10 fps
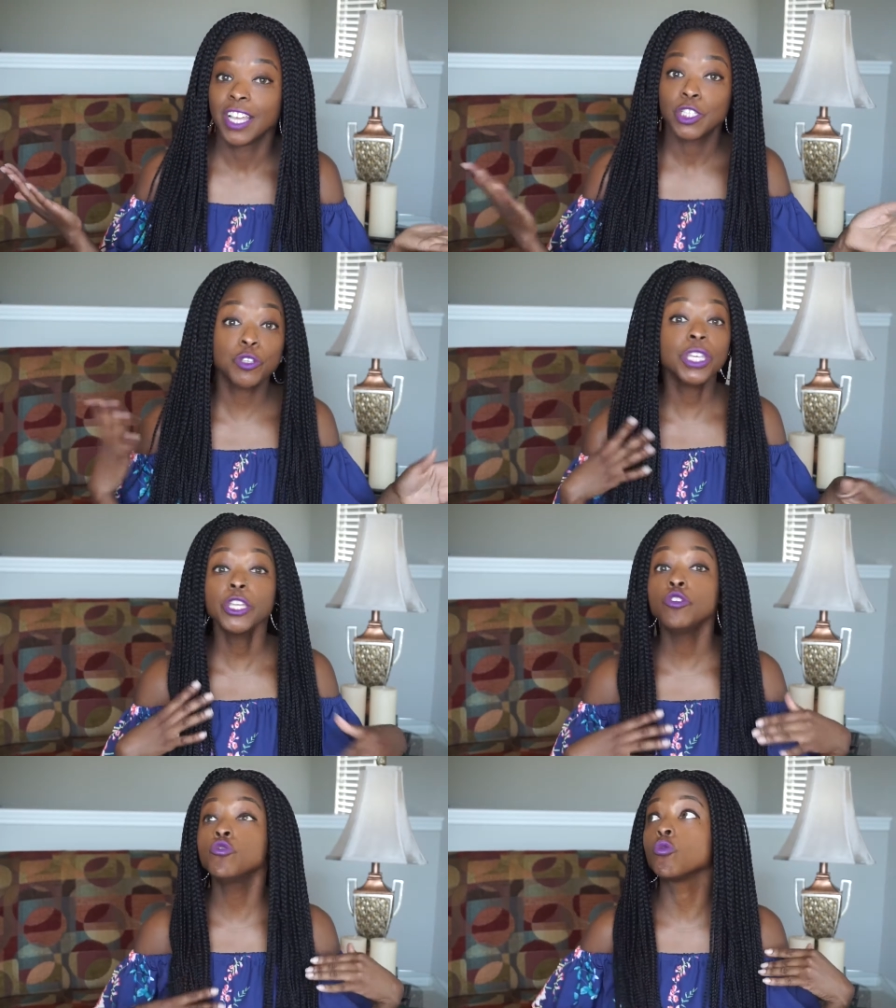So
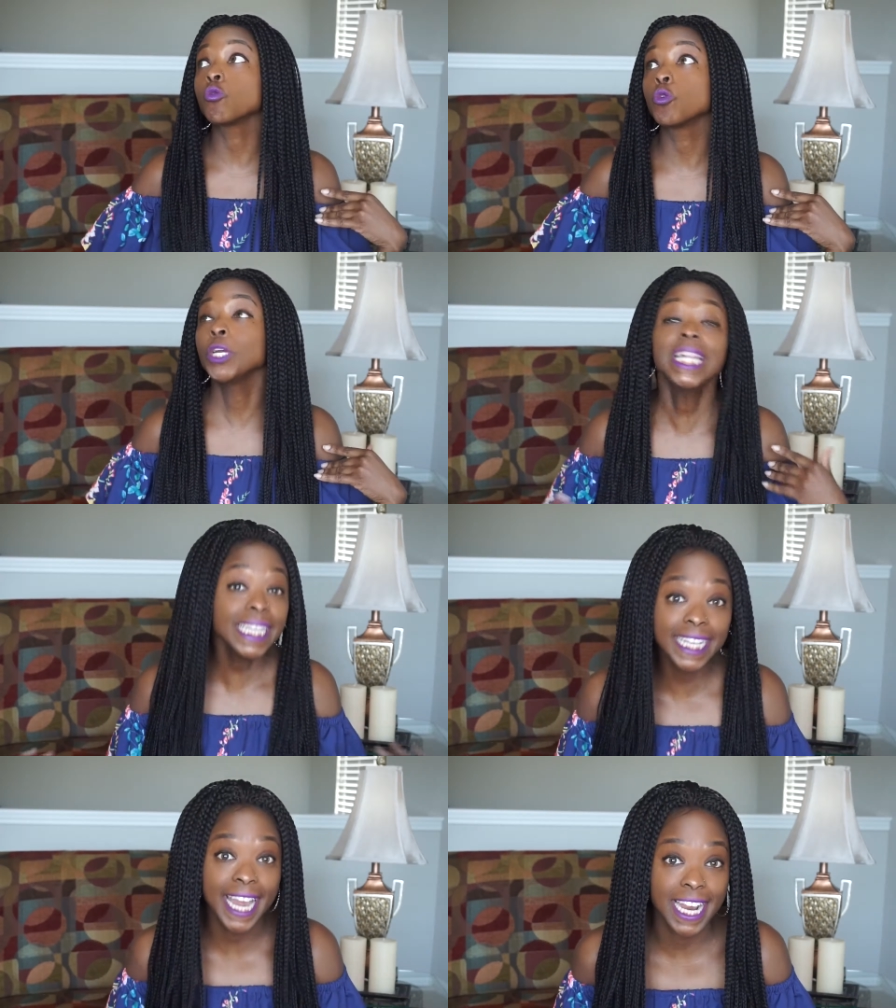then you
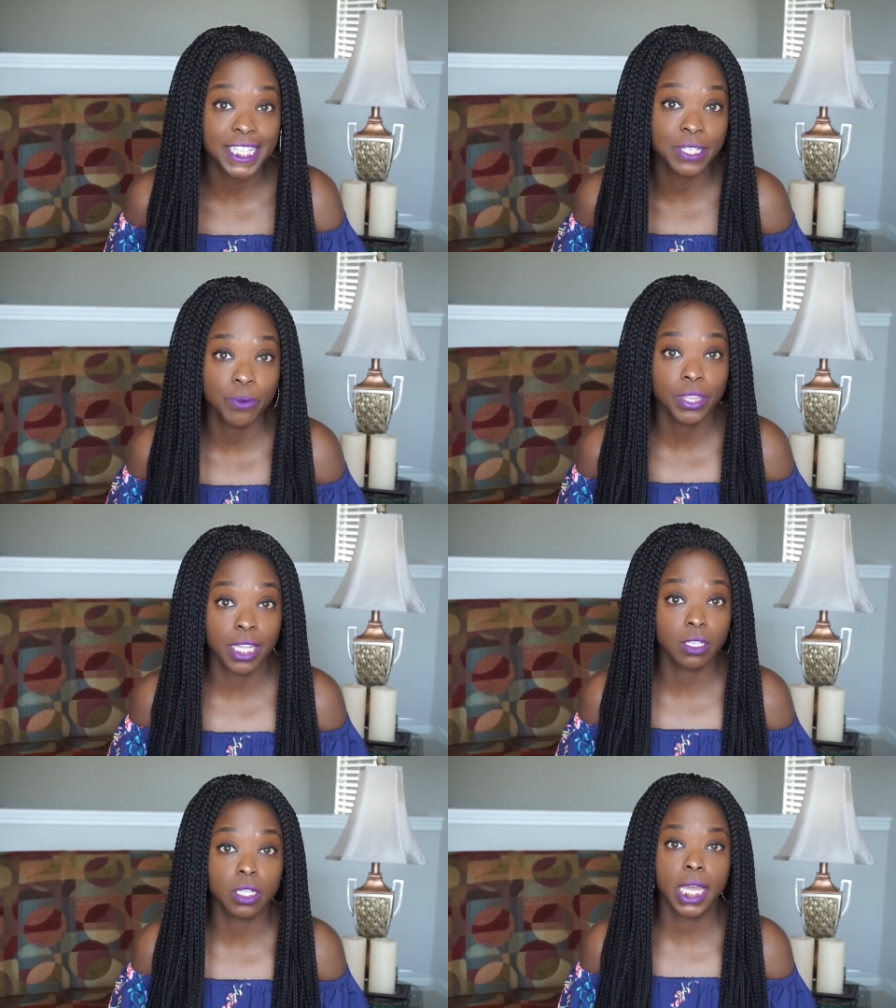really can't see what
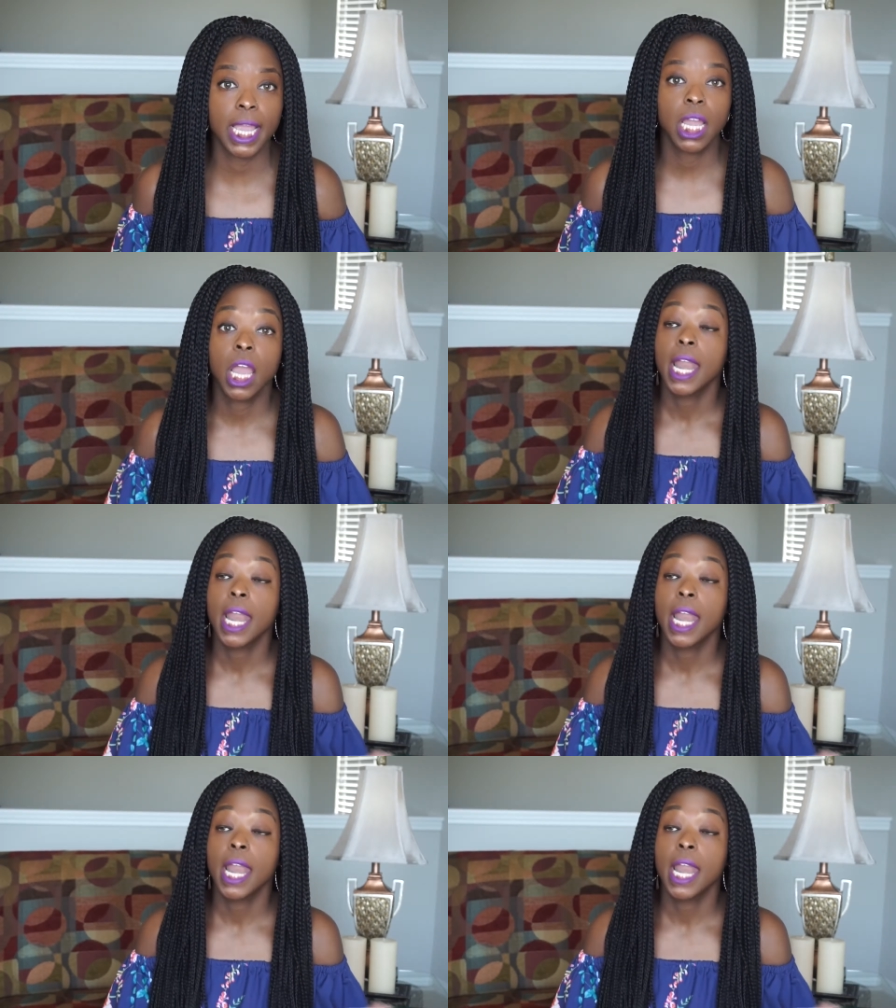they look like.